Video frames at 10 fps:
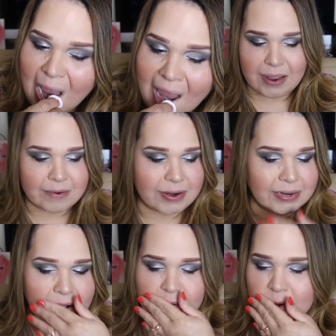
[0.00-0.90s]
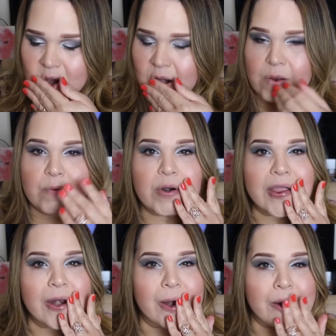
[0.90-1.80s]
All right, all right, all
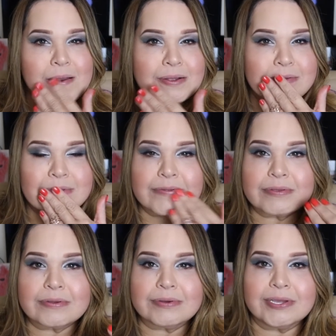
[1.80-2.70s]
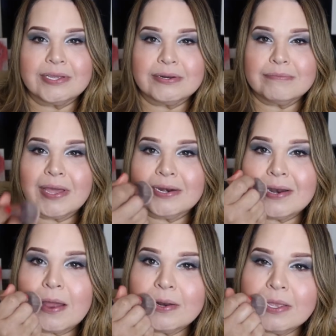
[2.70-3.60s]
right go ahead and mat
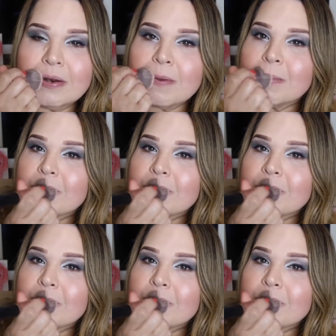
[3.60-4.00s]
it out again.